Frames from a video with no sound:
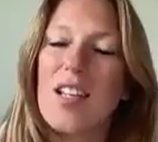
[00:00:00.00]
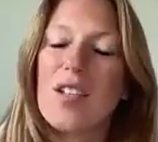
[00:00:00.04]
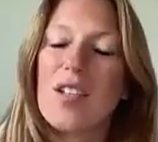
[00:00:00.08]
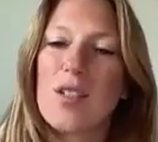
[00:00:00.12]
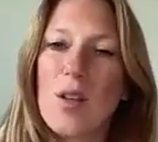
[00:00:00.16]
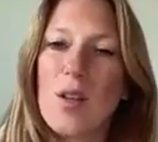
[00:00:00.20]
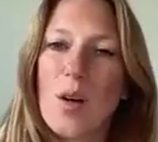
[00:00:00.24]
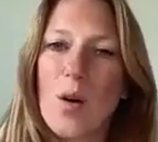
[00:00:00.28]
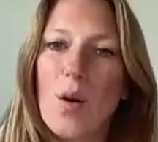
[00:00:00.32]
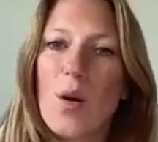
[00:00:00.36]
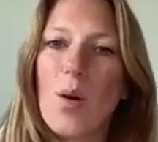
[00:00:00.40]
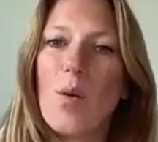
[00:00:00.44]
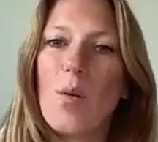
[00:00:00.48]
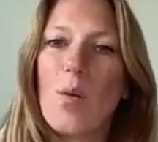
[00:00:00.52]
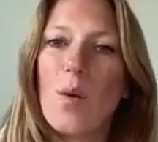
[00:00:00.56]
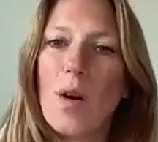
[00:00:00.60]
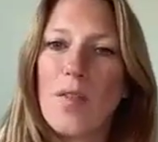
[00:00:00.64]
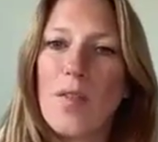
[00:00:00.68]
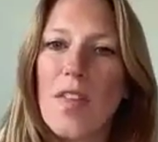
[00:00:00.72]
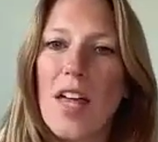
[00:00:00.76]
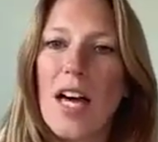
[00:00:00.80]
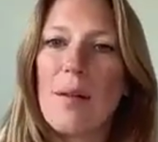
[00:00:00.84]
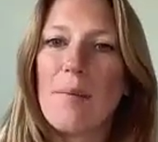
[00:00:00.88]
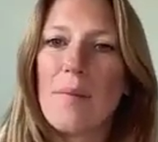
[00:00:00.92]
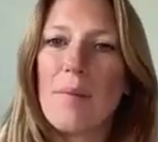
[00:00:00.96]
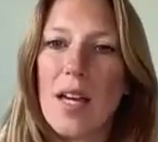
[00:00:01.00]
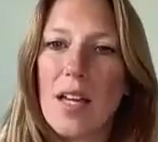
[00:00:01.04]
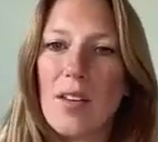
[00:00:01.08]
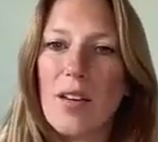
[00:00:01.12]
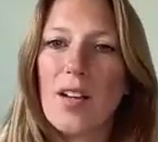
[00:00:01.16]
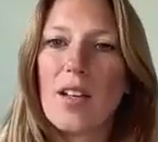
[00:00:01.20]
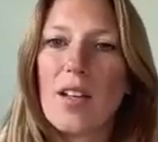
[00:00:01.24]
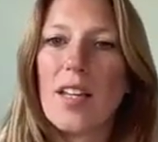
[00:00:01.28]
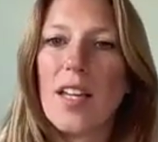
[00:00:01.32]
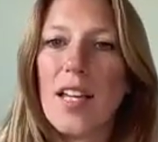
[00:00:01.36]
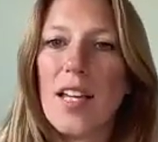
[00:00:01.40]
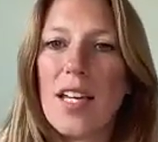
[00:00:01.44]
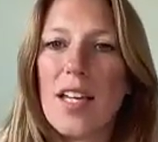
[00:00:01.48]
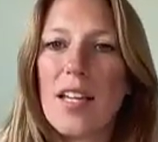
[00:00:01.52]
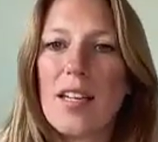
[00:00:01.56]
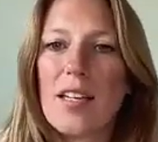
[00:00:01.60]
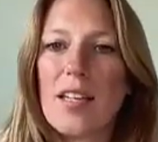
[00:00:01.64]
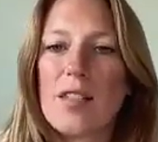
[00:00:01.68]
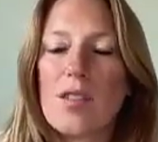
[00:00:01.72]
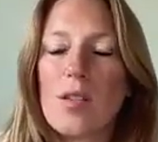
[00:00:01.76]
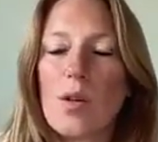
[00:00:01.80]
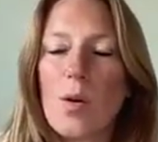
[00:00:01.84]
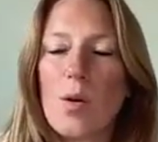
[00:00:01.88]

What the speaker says: So what that may look like is,